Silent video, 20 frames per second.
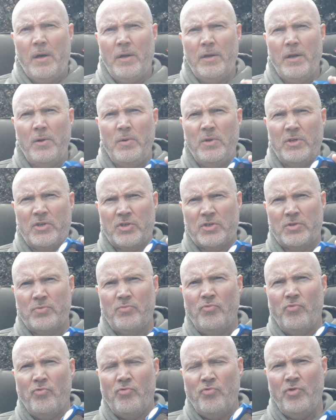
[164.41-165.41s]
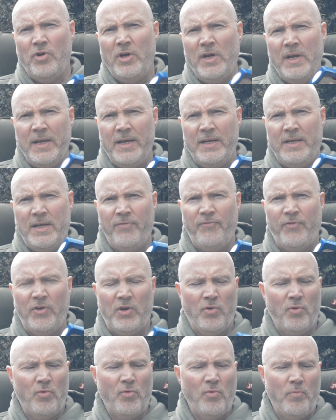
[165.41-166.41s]
know it's really
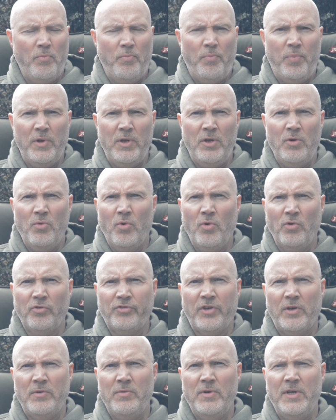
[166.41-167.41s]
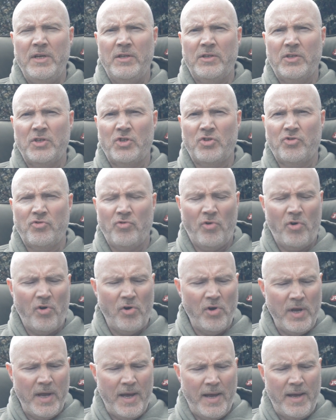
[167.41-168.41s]
difficult, but you also need to
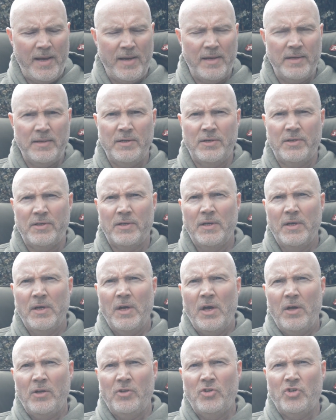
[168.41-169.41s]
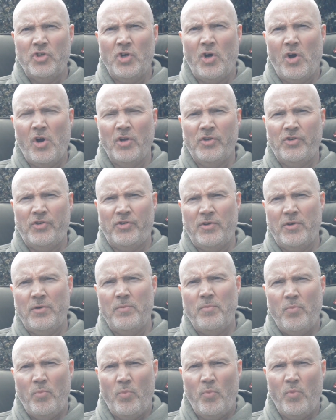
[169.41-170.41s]
try and charge
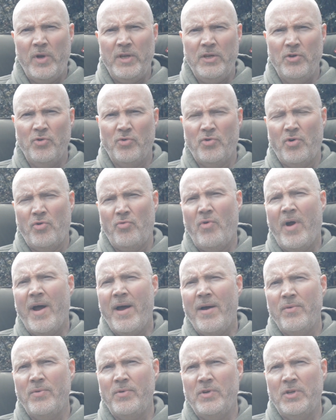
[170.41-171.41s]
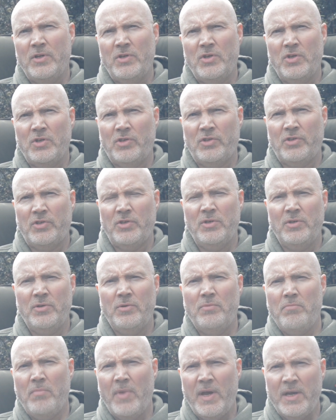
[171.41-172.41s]
them when you're around, just
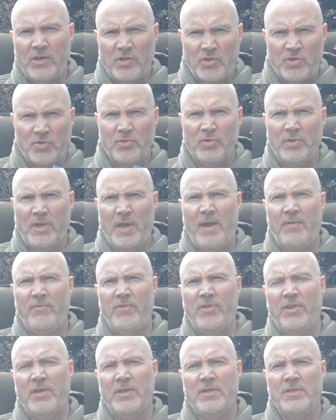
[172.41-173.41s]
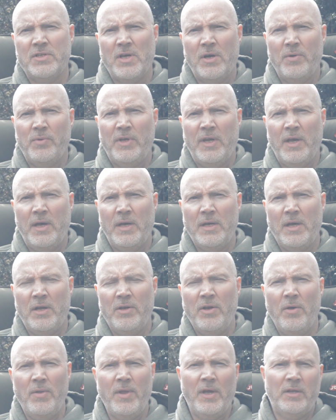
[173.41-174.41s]
to make sure that everything's okay. I
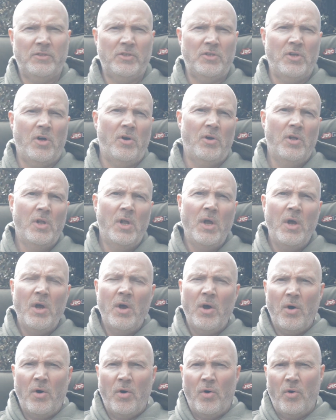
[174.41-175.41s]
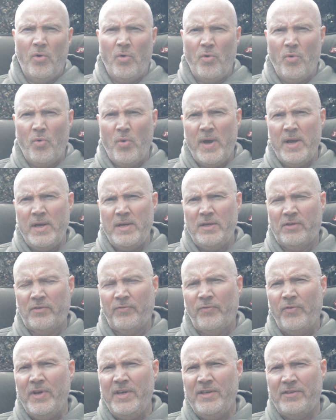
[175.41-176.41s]
know that's not always
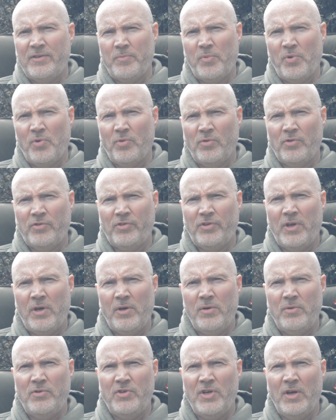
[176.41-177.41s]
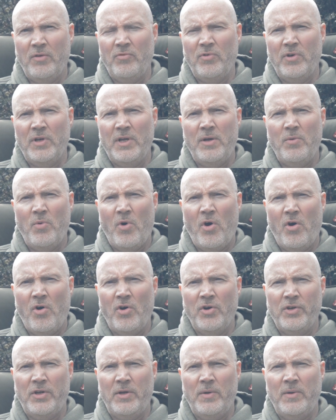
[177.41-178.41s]
feasible, so generally what
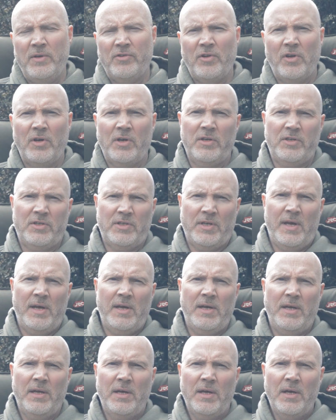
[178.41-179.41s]
I do is, like I say,